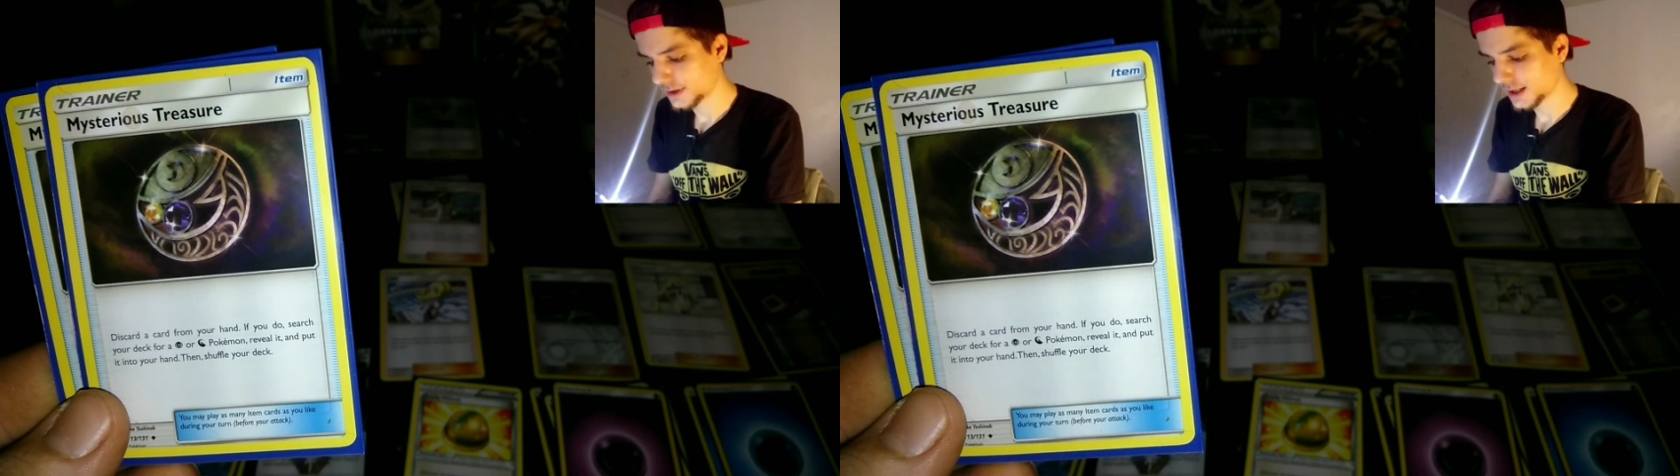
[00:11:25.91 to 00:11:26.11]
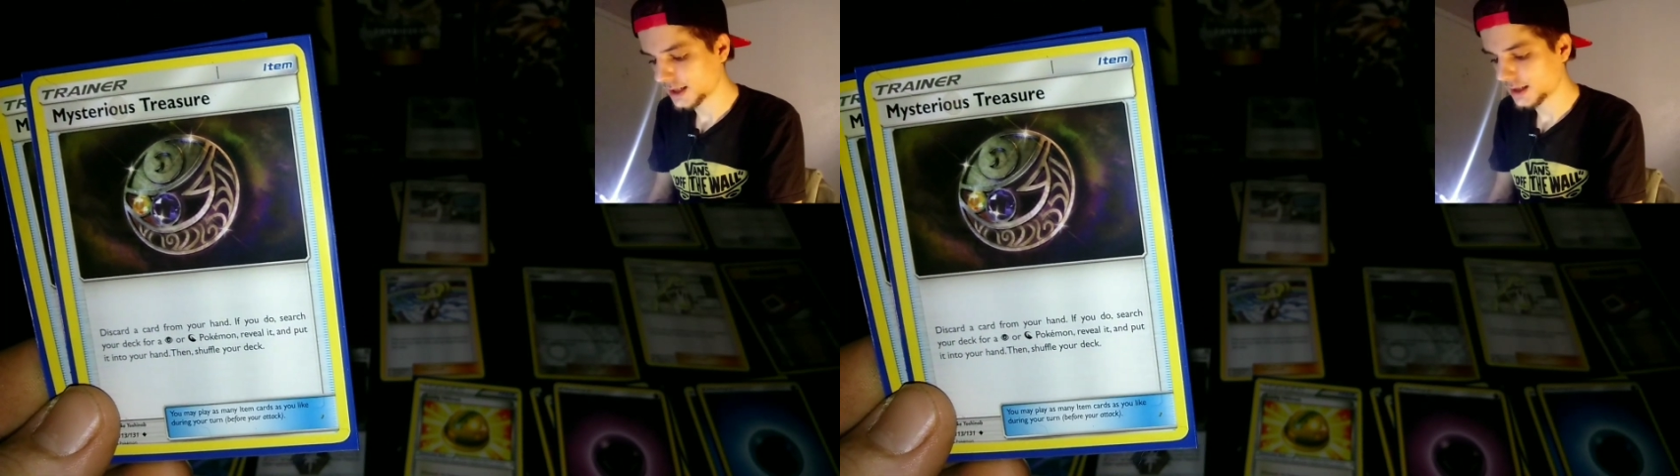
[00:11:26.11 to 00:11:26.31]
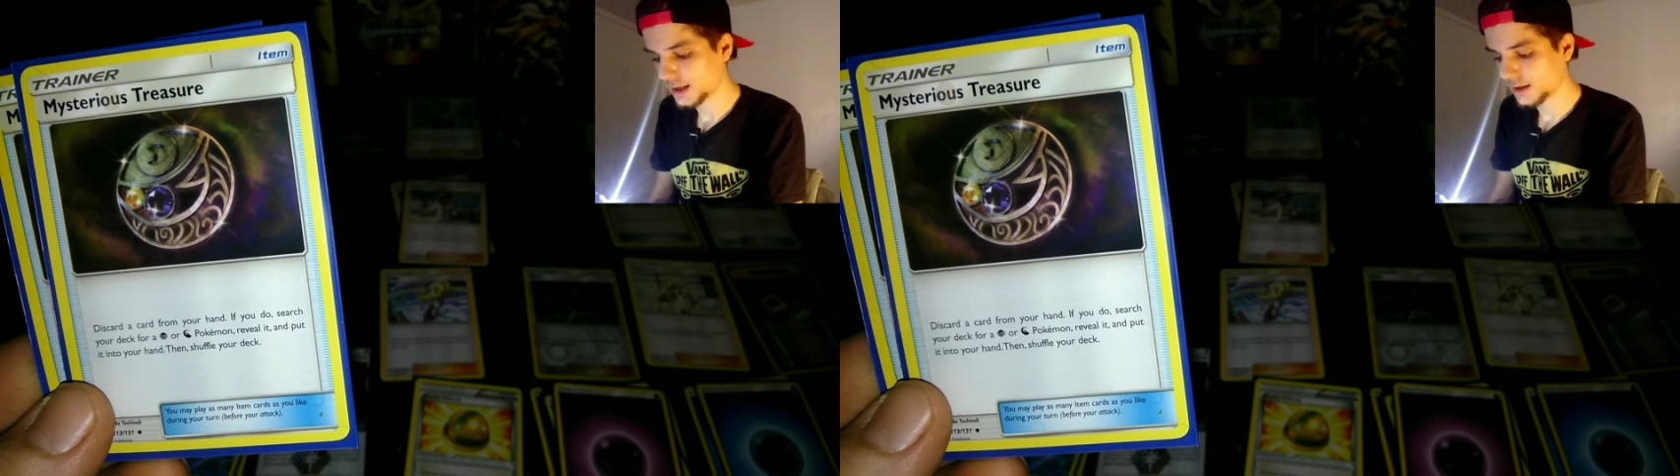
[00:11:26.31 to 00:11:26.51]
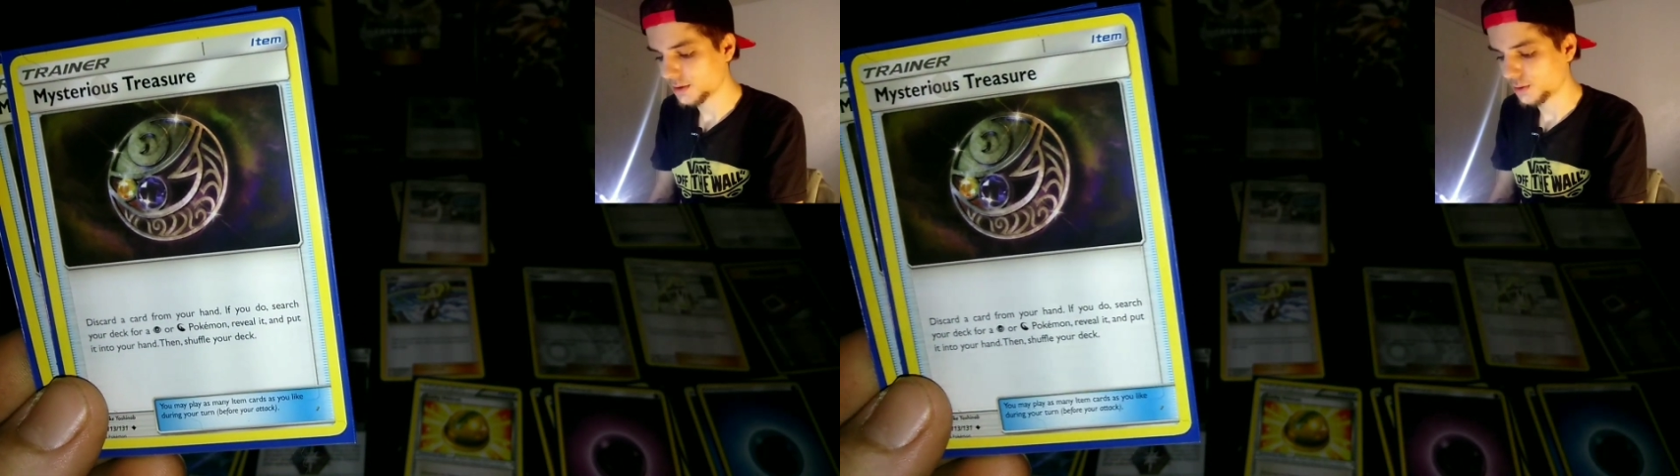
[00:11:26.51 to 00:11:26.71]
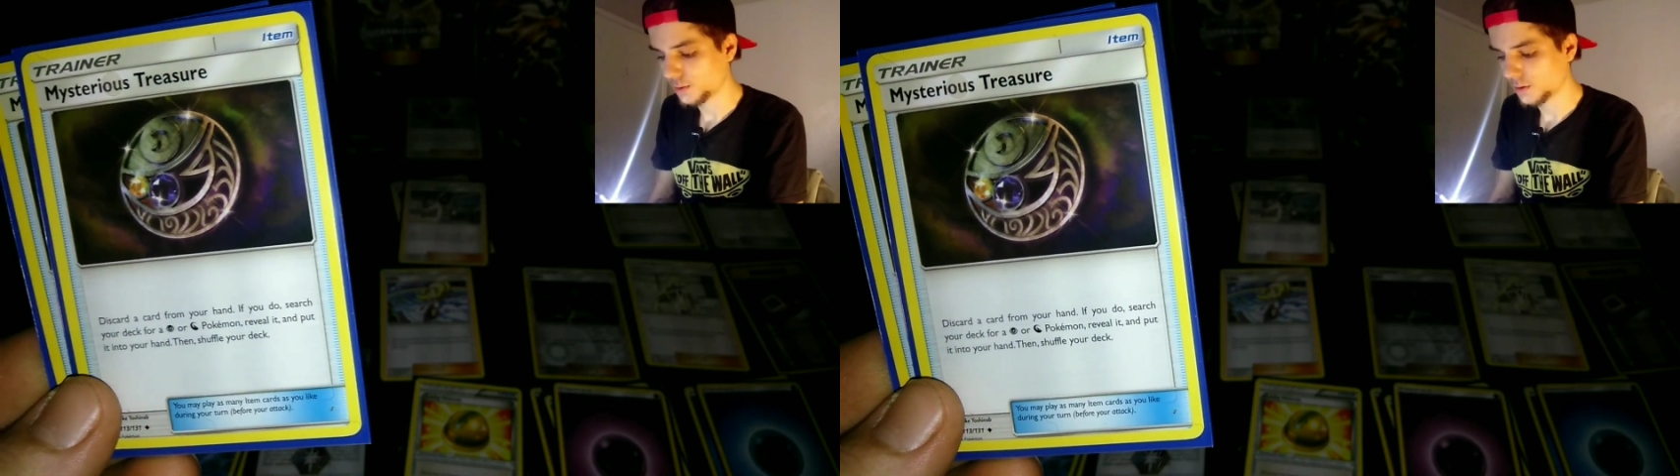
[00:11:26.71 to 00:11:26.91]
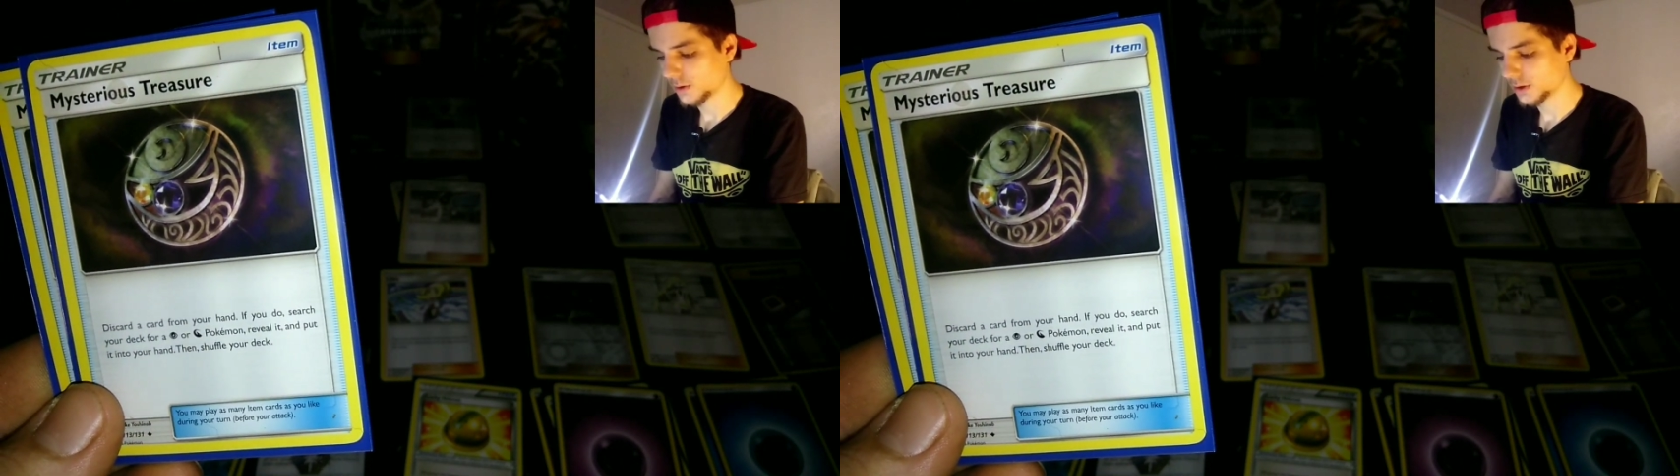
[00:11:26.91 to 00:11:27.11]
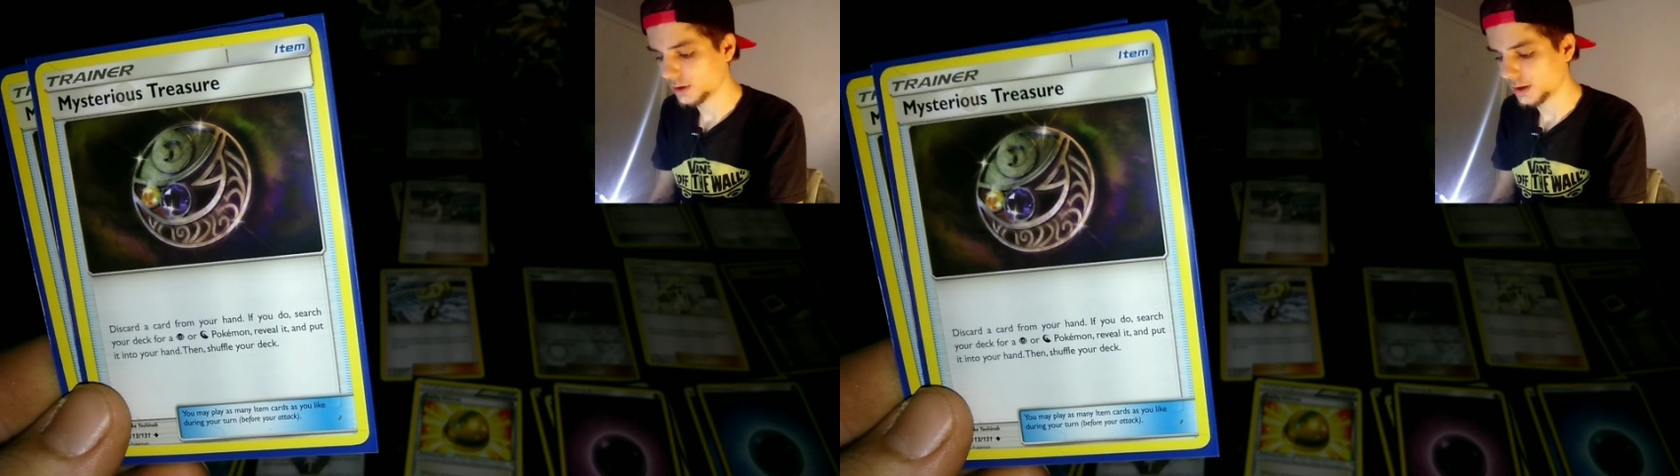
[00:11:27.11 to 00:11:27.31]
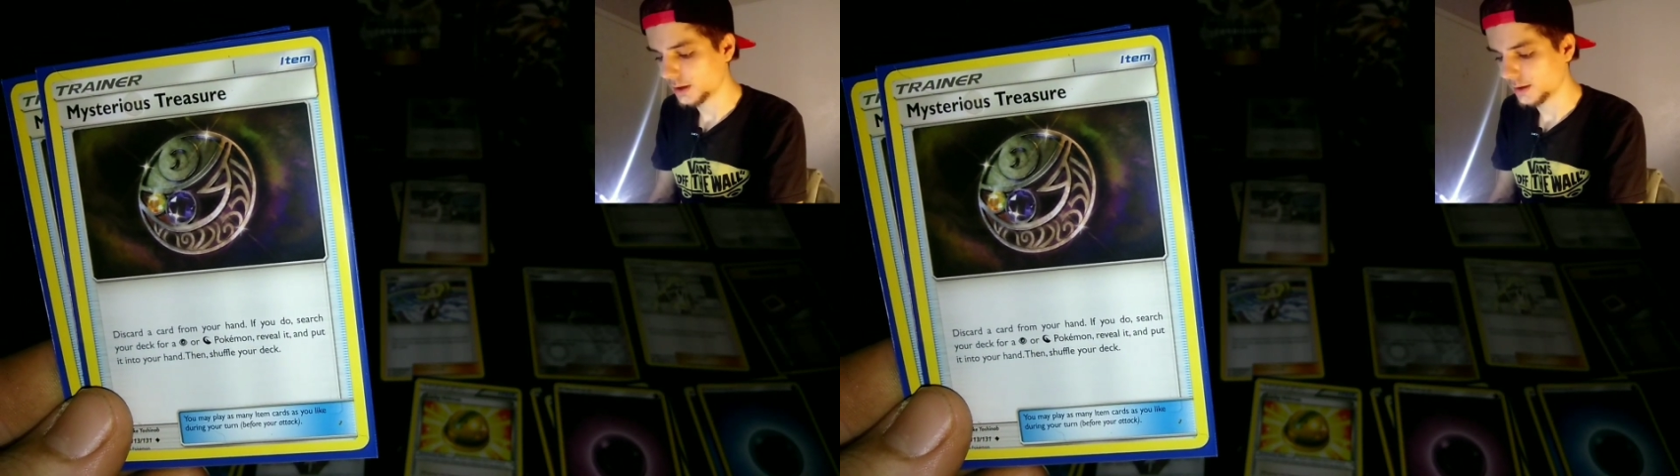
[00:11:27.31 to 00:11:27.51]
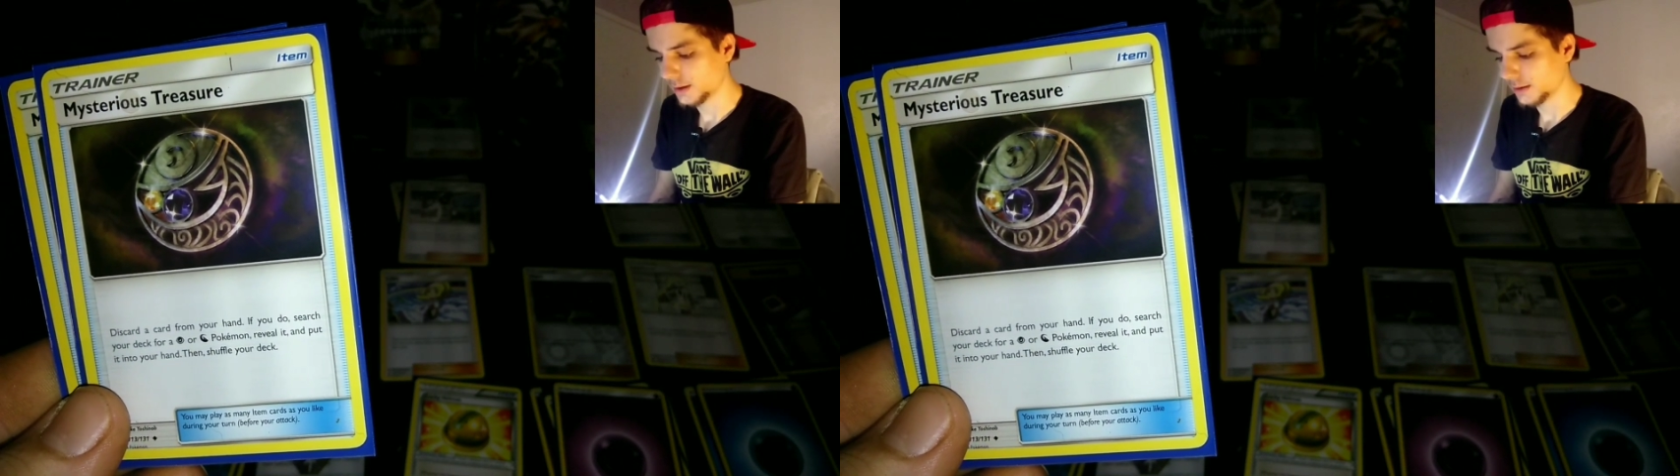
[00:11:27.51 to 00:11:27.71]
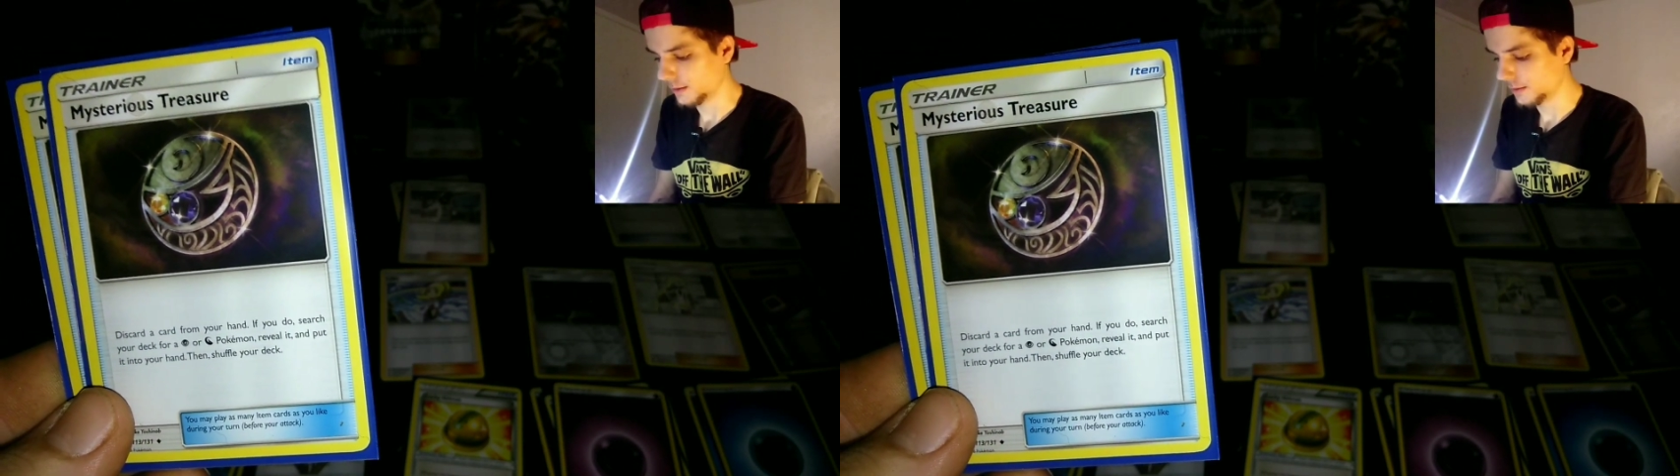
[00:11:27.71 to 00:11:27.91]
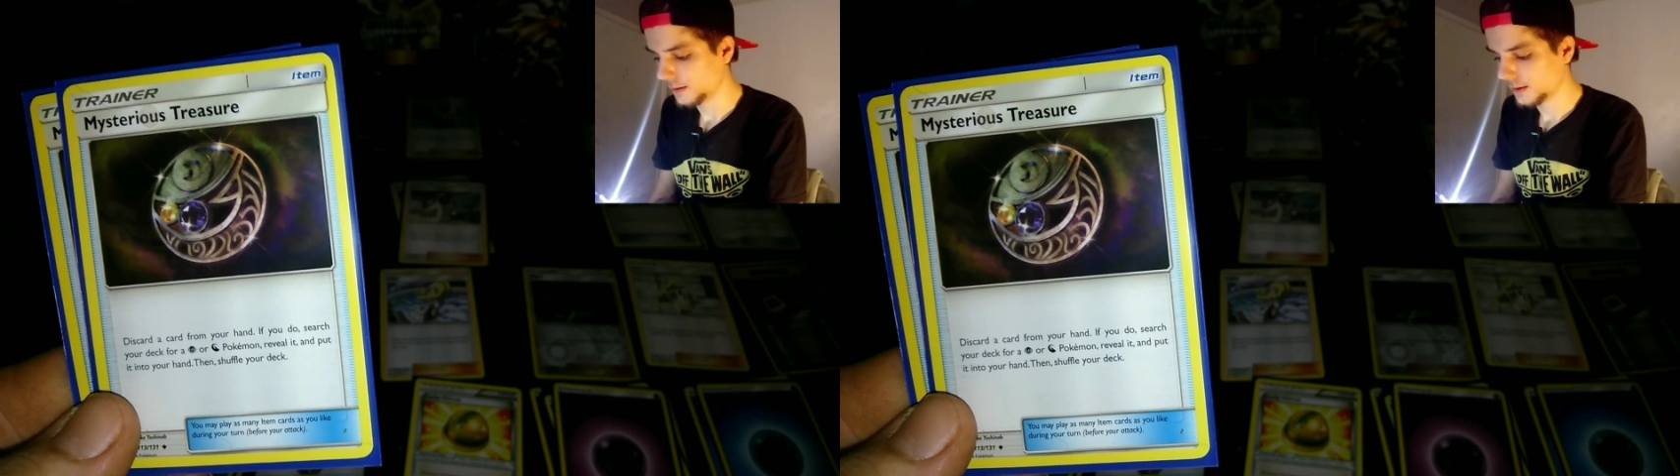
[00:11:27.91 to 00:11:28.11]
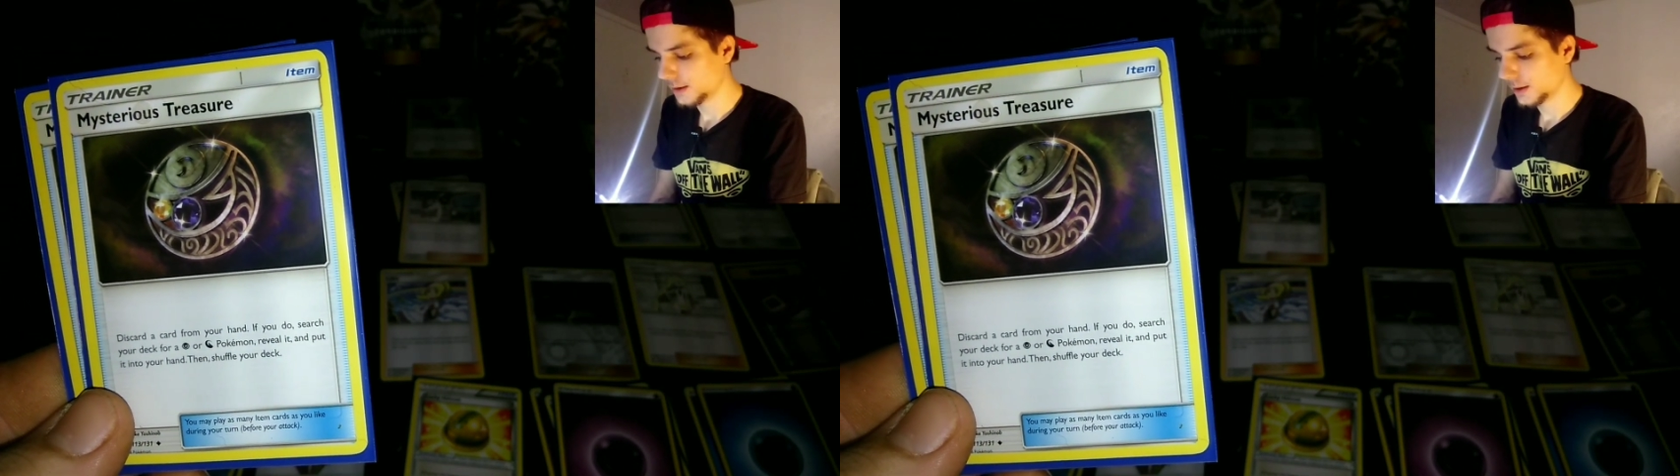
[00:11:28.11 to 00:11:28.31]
for a Psychic or a